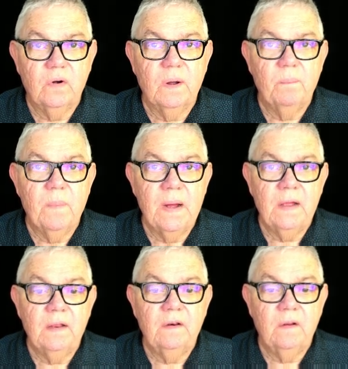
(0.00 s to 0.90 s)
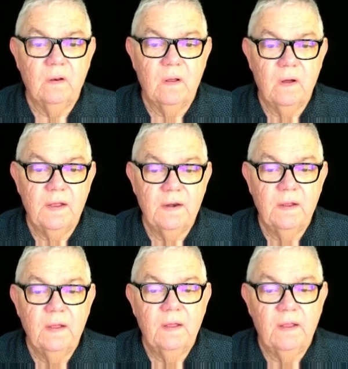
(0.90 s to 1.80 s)
or Command
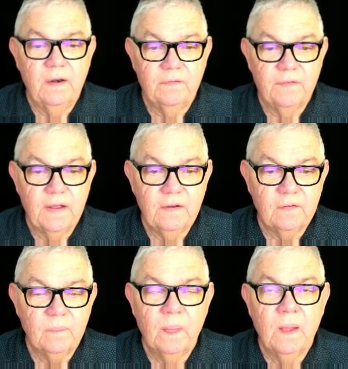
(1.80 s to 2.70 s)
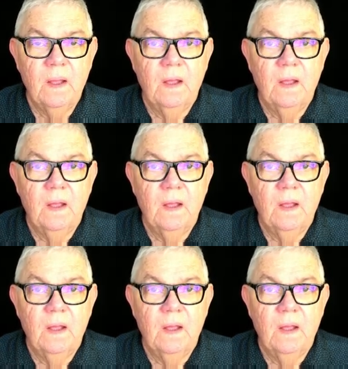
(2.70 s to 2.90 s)
Line Interface.